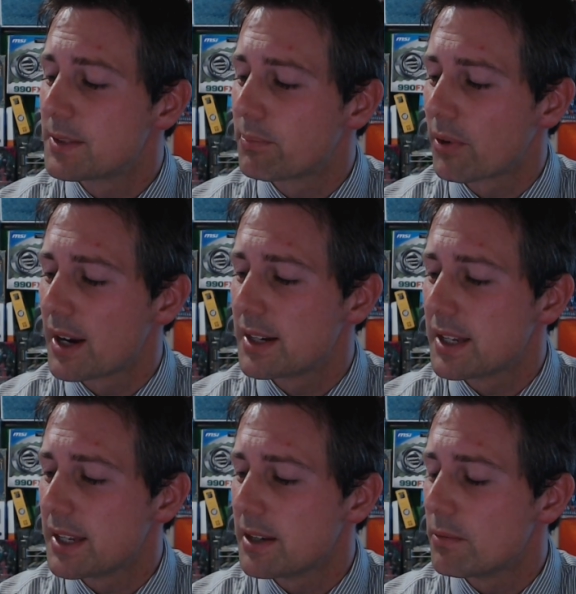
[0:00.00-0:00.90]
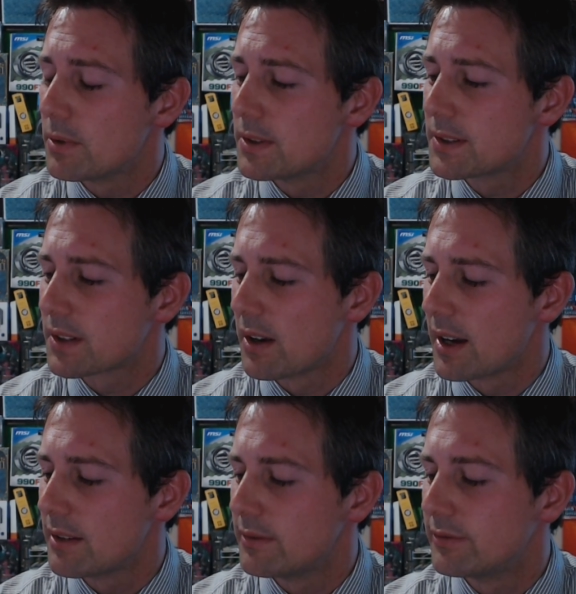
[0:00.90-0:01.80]
This brand here was
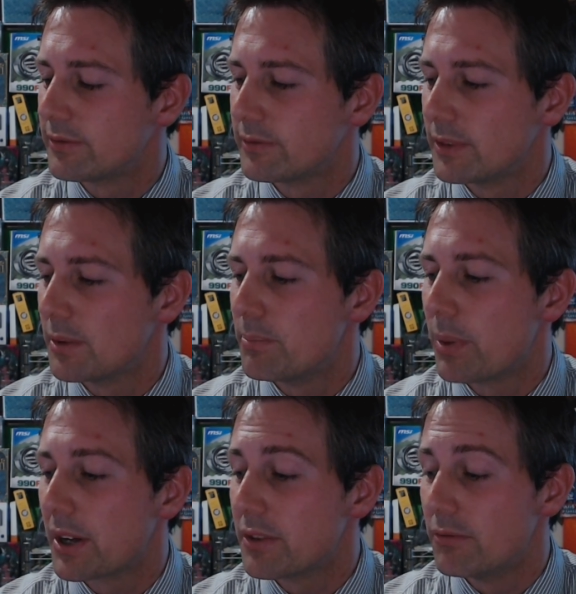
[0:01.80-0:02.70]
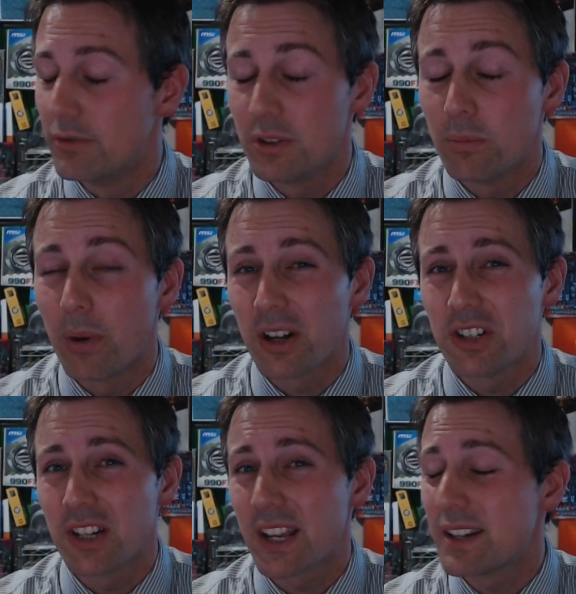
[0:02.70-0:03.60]
kind of the but real
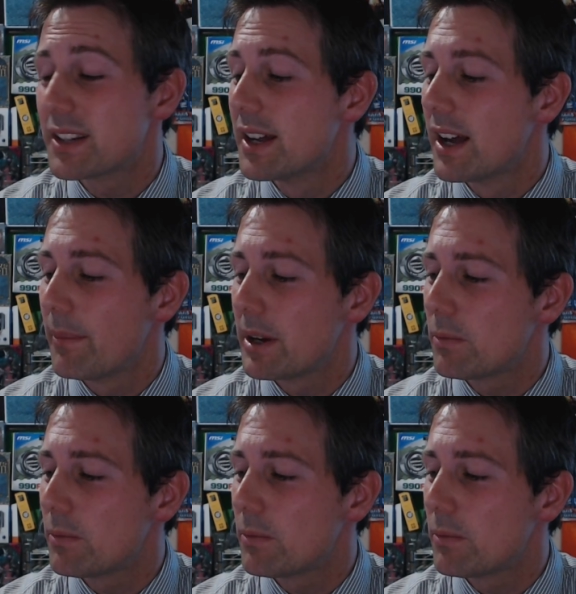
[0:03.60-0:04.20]
budget end.